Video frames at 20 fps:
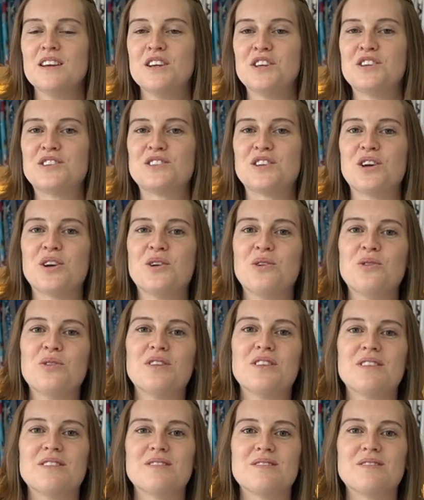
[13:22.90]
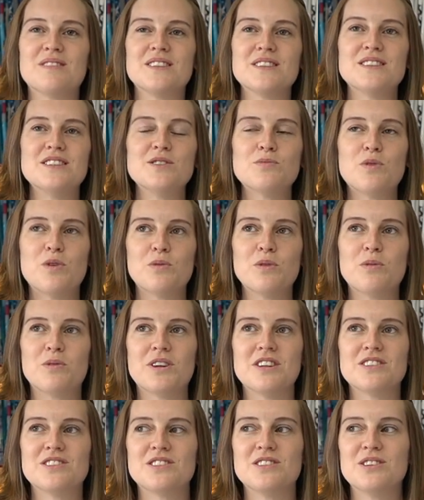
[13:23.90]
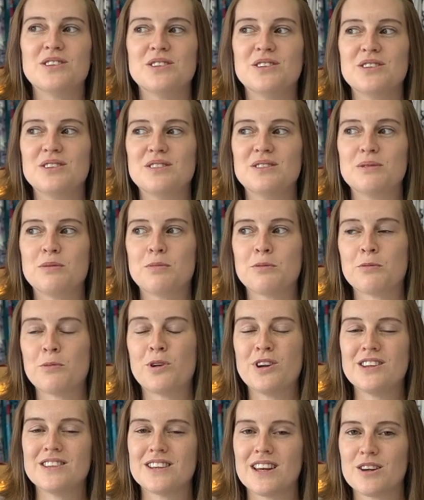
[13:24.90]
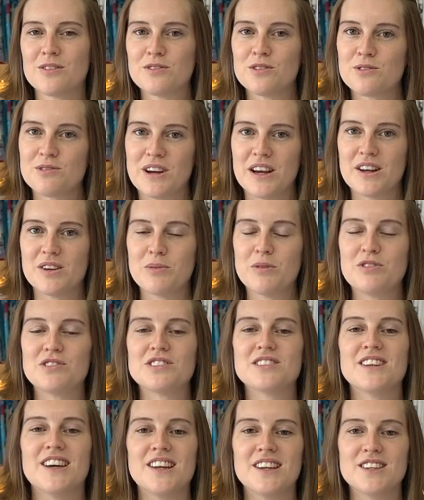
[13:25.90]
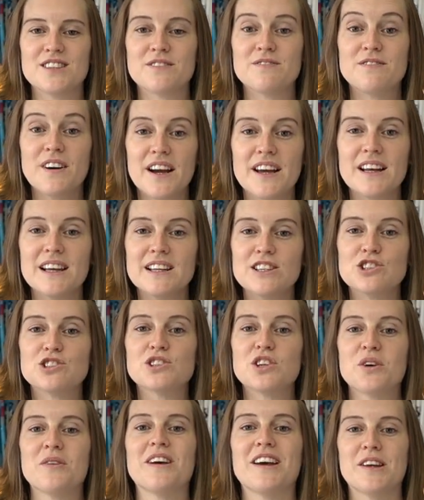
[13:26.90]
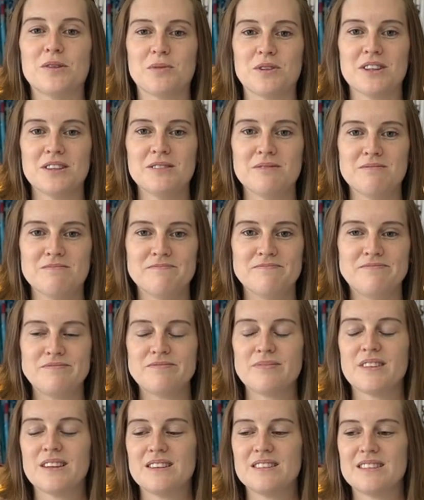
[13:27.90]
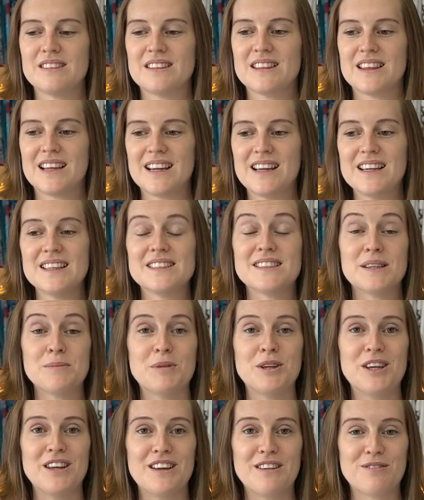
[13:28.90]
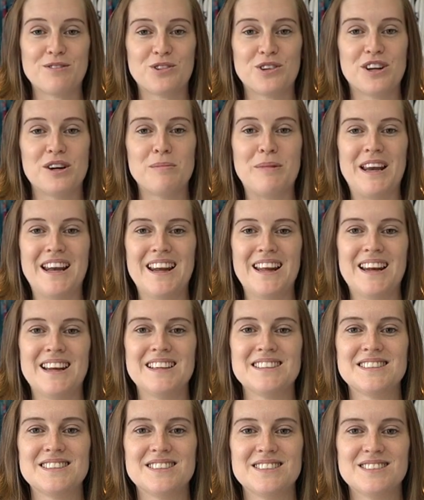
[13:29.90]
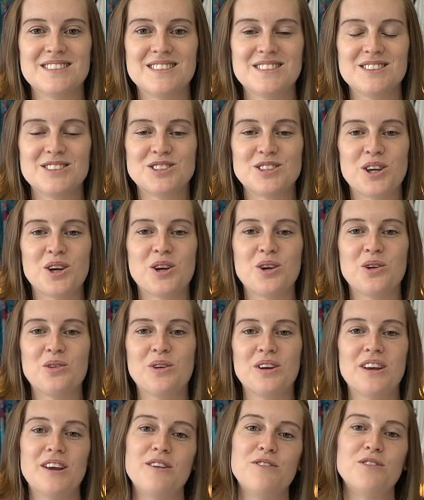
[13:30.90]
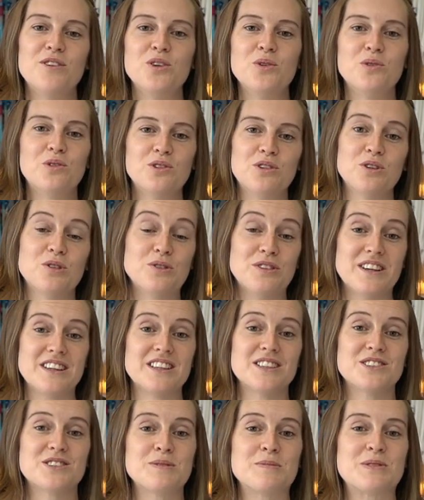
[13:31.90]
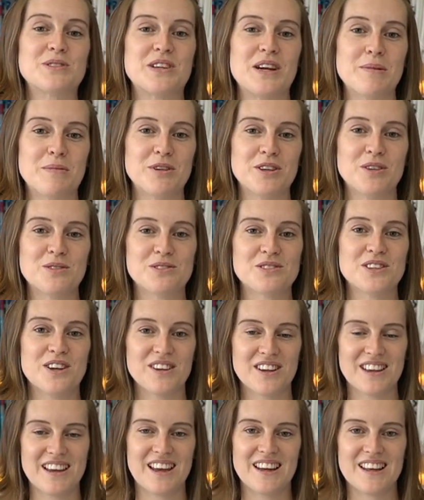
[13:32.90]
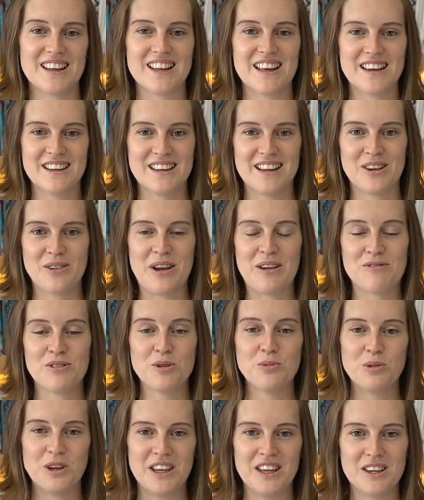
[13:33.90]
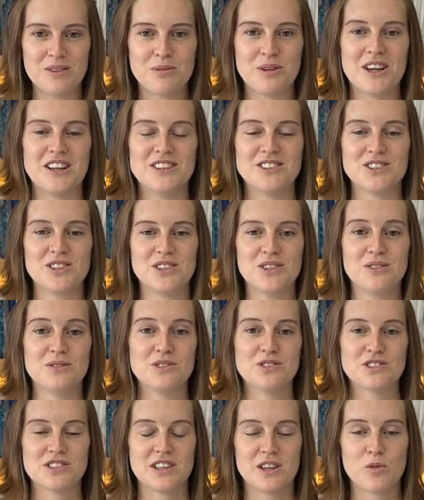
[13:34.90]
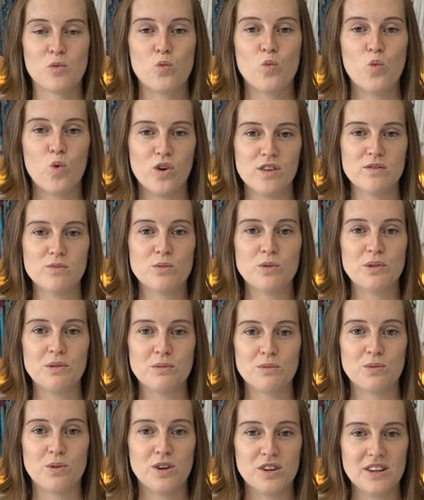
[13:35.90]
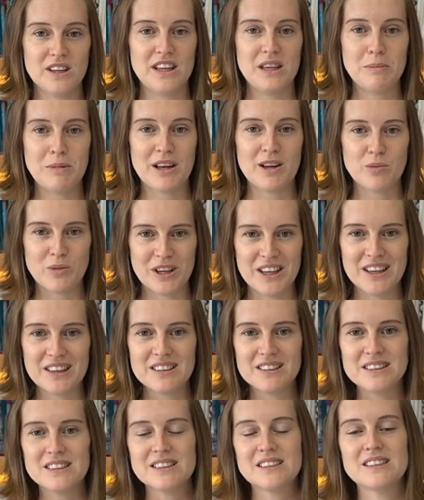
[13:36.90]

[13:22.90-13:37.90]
so this is what we wanted to, we've been wanting to get off the ground. We've decided to finally just go ahead with it. That is going to be for our mailing list. So if you're already a subscriber, you'll start getting that now. Every week, we're going to do just like one, one email a week.